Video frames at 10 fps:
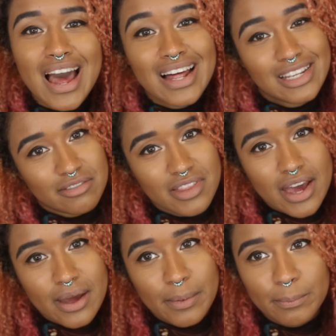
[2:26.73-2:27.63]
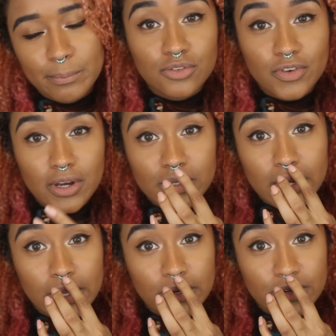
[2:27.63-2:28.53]
I love that. So if you guys
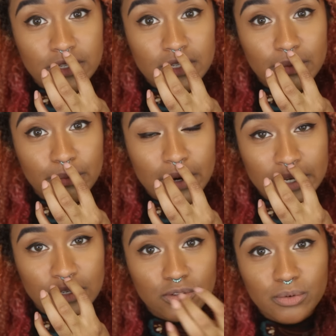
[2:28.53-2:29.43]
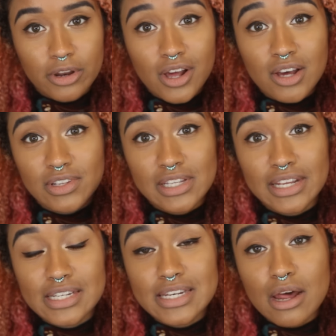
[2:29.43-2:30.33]
are interested in body jewelry, I'll have it
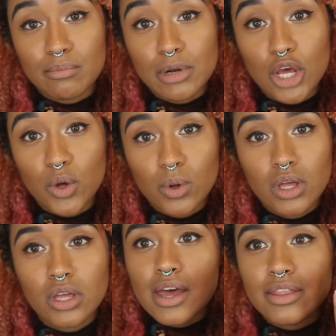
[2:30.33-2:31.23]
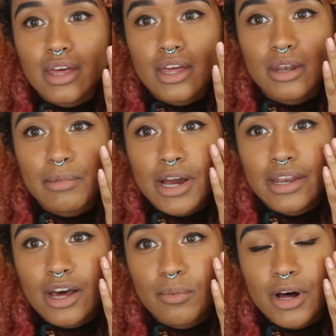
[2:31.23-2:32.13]
linked down below. And then my
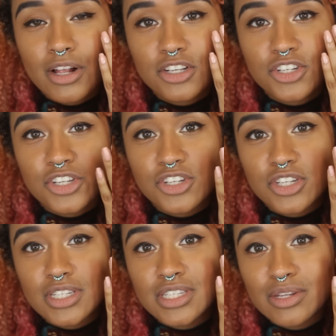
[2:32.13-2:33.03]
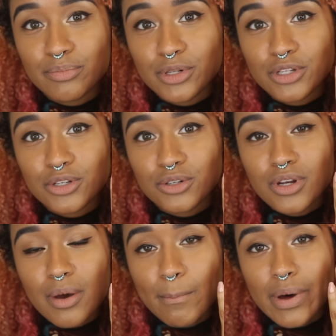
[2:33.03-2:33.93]
nail polish is just a simple
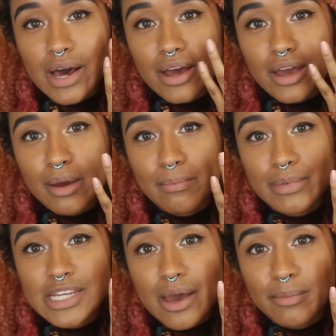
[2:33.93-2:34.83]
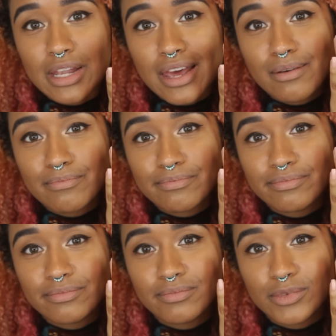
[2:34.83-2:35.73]
nude by Madame Glam,
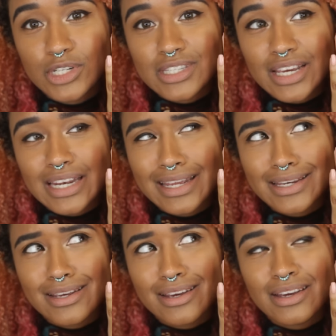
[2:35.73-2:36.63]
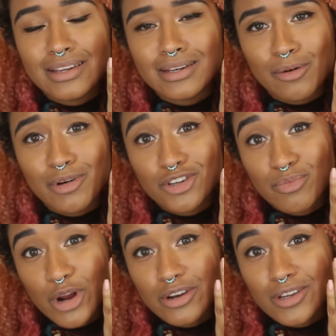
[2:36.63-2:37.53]
which is like an indie nail
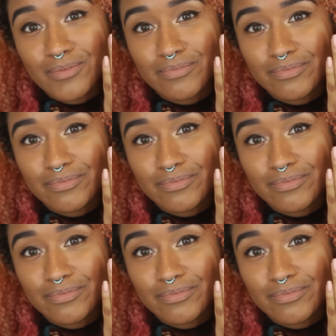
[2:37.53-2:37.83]
polish brand.